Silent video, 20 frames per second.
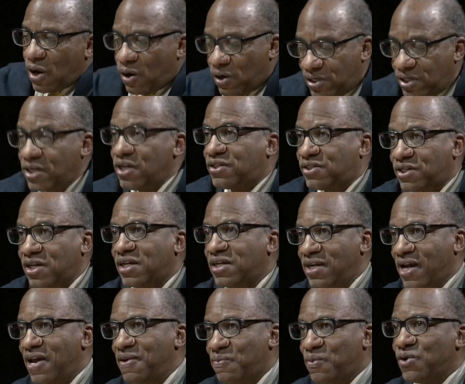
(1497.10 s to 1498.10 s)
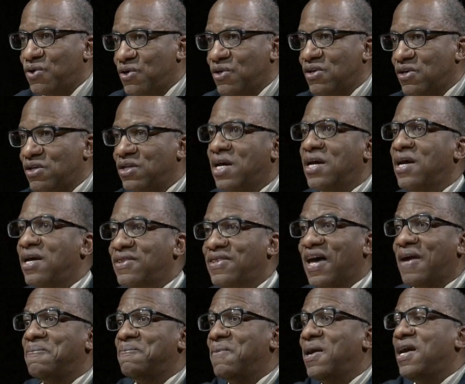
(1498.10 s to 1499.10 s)
artistic neighborhood,
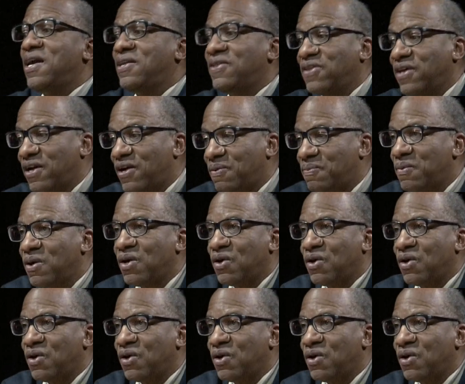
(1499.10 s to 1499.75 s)
that made them